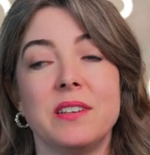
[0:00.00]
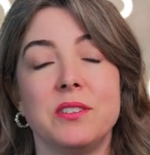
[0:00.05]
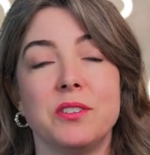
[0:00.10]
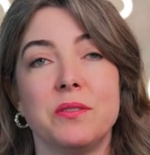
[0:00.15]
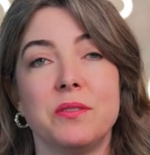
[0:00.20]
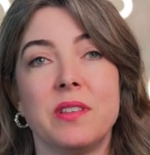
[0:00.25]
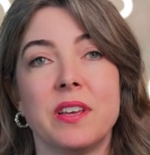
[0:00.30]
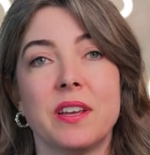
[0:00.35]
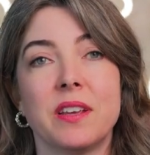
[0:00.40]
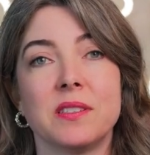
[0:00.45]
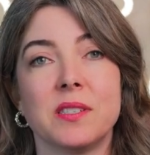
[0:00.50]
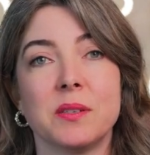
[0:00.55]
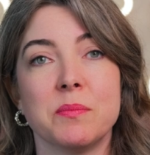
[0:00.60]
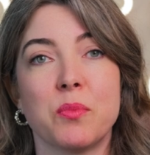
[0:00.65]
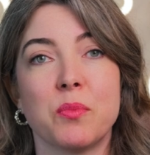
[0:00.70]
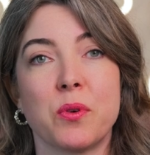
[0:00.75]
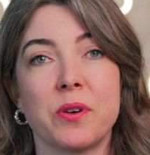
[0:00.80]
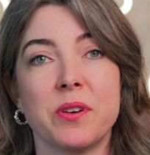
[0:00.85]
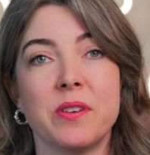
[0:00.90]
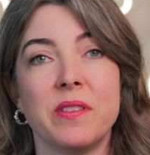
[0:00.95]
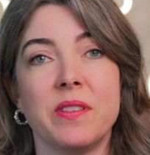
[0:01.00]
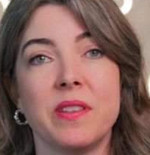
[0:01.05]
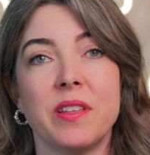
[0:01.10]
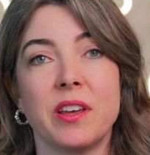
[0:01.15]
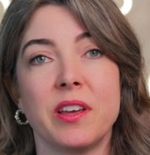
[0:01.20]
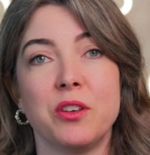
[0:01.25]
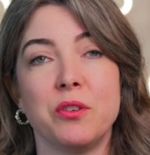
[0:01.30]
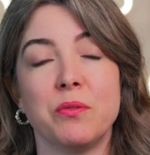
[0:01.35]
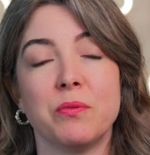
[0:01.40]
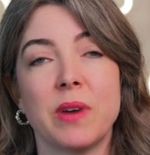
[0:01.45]
I do think it's important
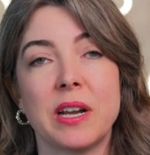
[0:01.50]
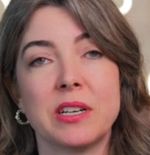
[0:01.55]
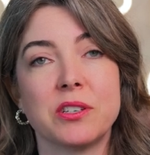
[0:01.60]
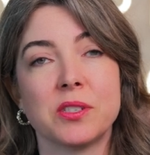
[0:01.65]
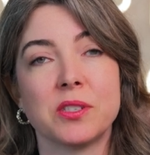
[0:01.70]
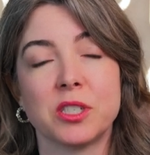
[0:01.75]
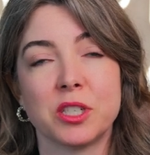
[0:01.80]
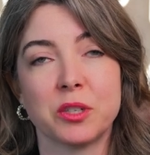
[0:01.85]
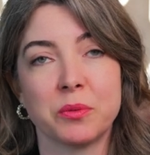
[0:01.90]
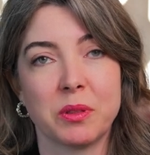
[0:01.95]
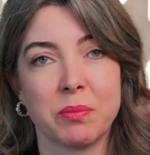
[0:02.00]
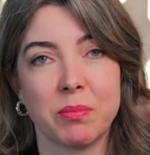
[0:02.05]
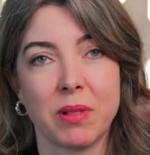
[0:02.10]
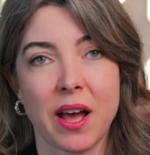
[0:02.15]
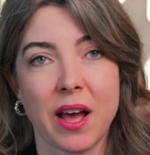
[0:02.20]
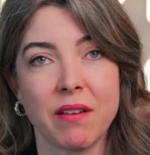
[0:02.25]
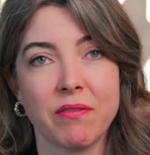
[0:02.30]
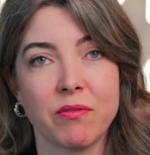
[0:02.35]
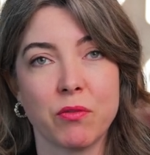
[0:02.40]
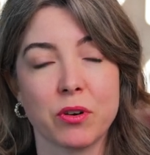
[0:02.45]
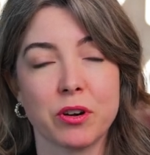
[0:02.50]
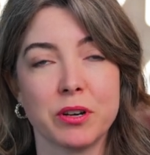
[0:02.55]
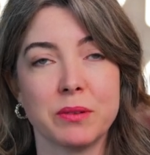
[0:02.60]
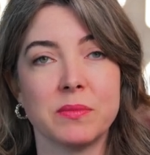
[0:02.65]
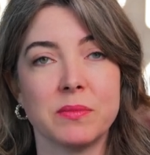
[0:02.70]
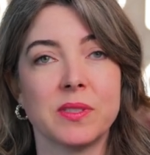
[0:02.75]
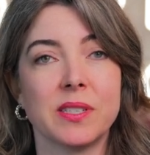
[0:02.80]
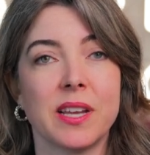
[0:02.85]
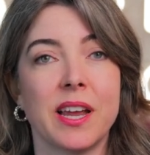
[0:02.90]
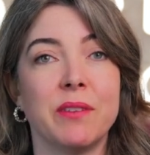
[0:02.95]
that you register with
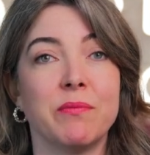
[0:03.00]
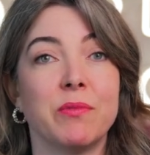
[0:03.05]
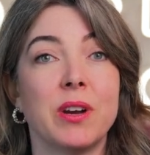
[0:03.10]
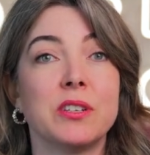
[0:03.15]
platforms and